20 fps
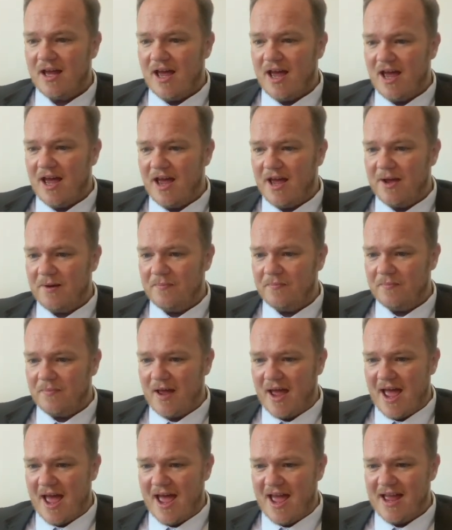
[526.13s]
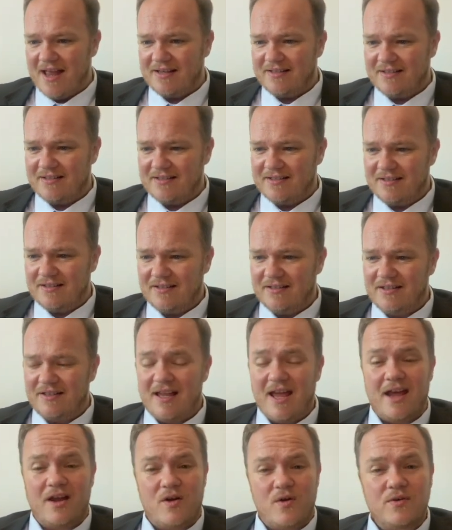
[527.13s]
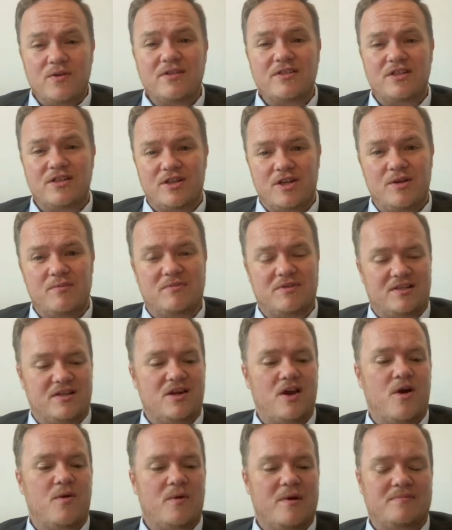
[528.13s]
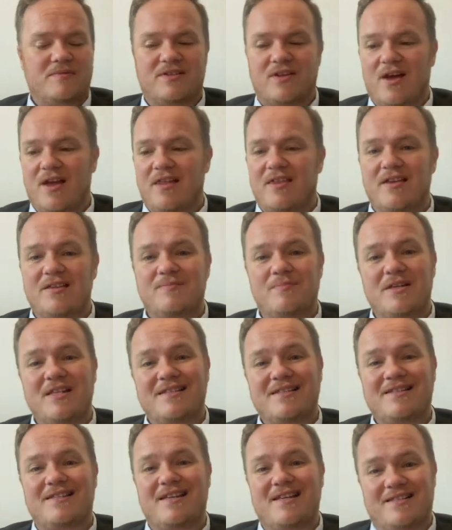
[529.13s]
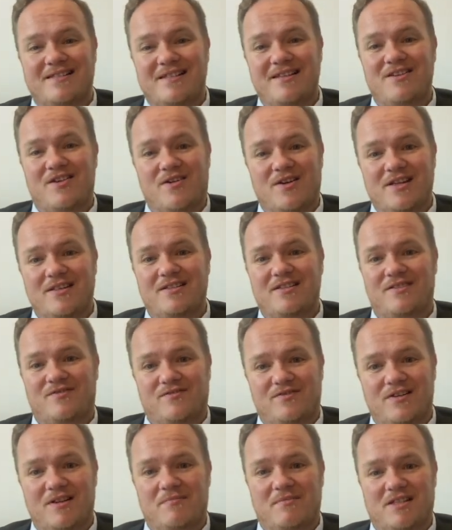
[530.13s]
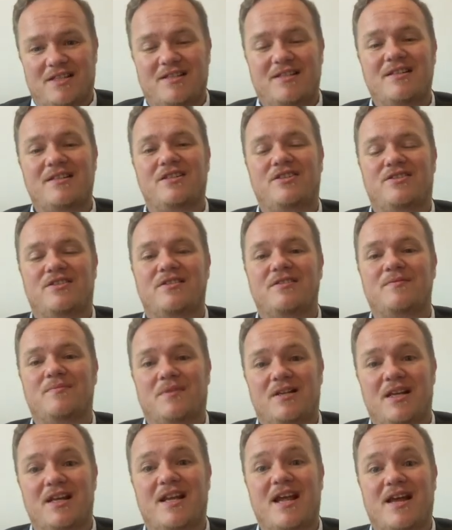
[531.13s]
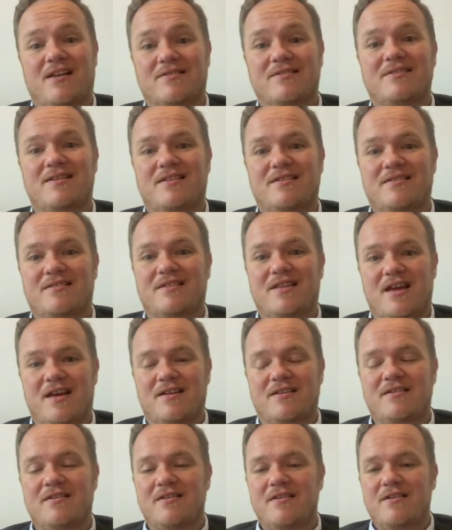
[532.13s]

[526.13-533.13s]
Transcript: And yeah, according to the Cuban Cigar website, there's been 69 different limited editions been announced since then.